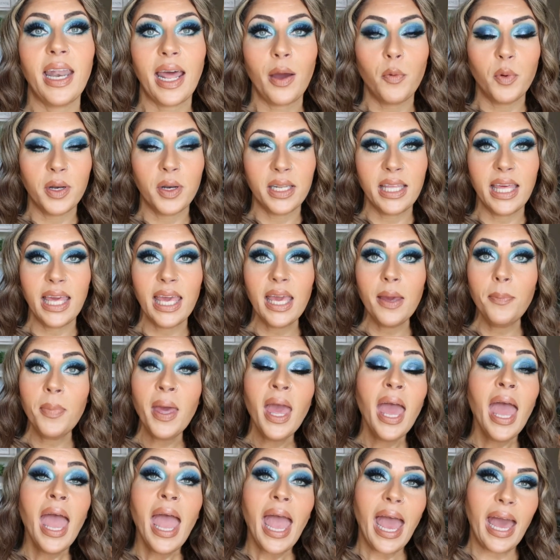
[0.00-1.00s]
that I would
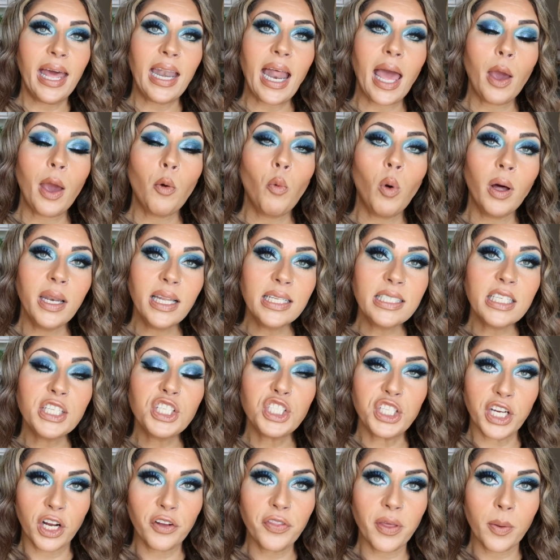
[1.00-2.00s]
keep. And I wanted to
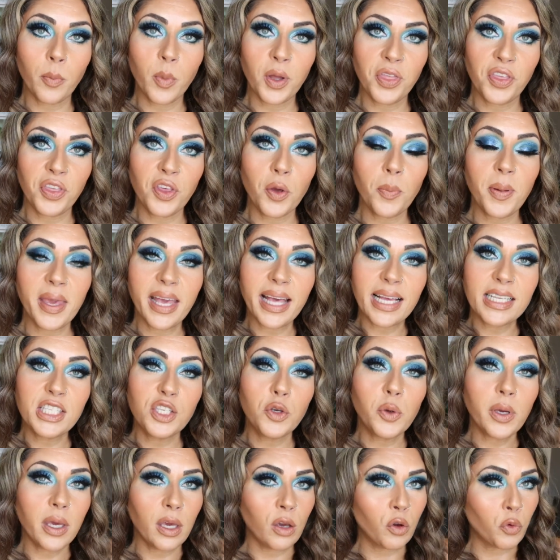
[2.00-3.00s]
share them with you
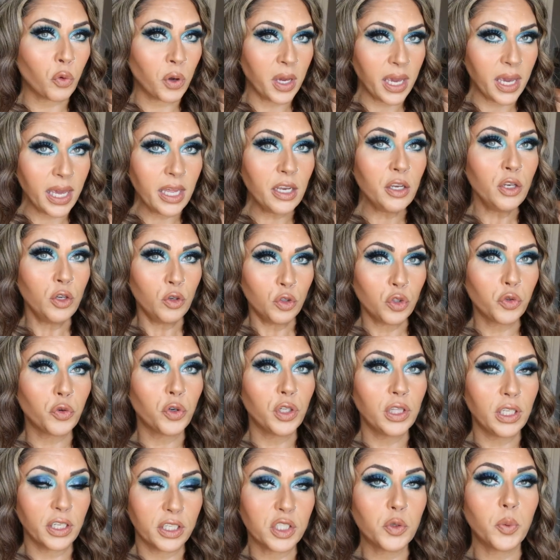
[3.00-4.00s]
because you can create
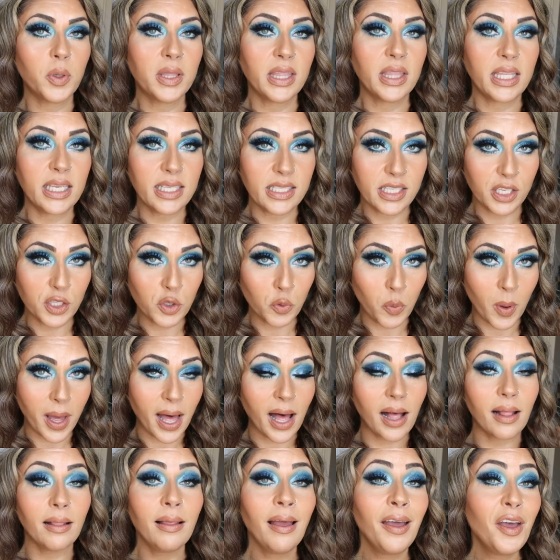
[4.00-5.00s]
neutral looks with these as
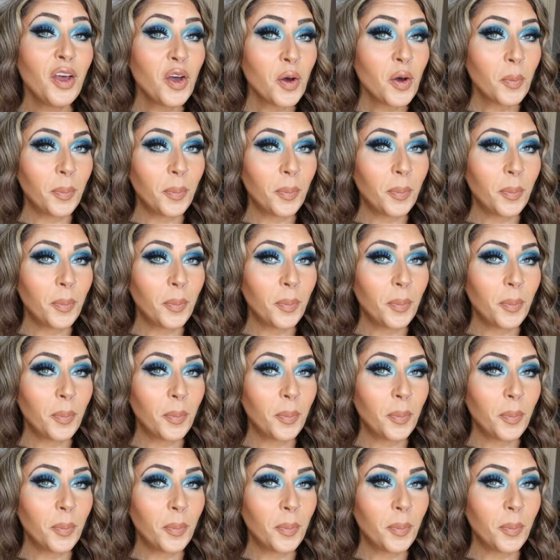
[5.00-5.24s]
well.